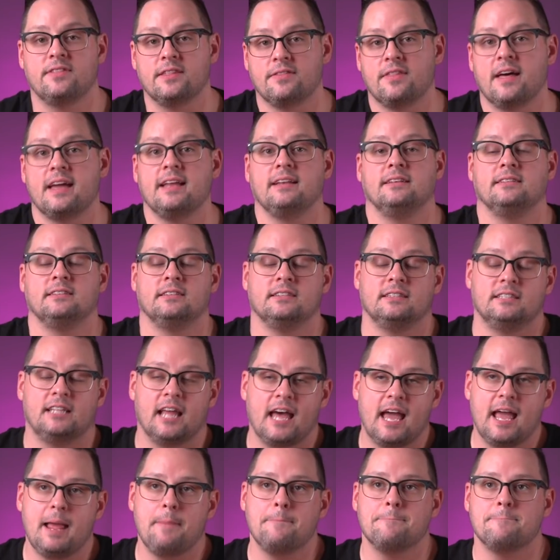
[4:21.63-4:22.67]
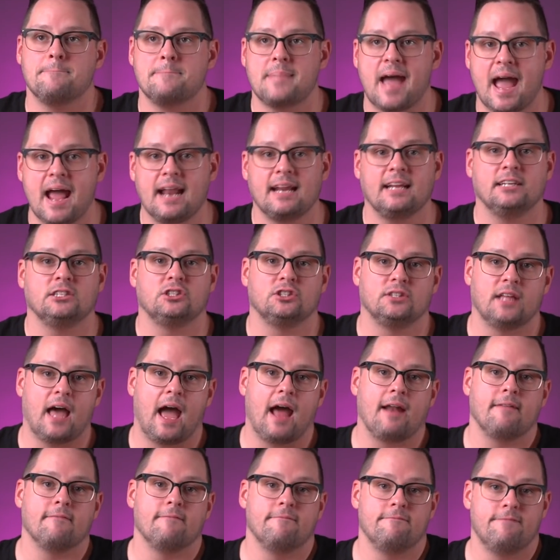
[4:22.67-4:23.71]
that they manage
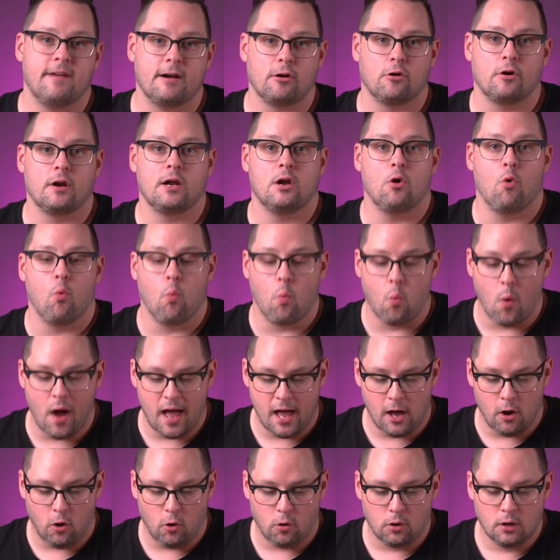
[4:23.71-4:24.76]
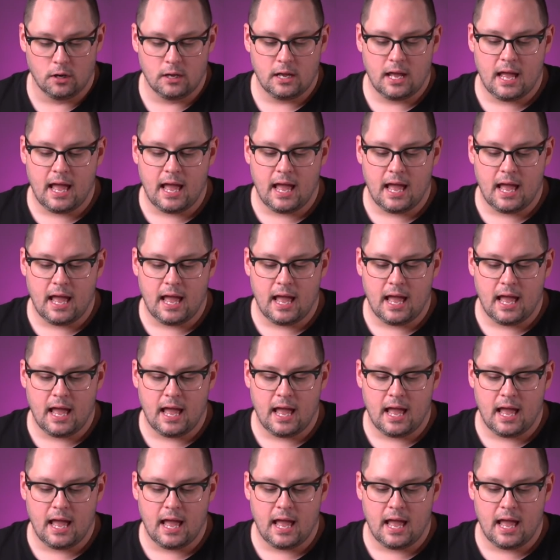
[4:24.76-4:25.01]
that very well.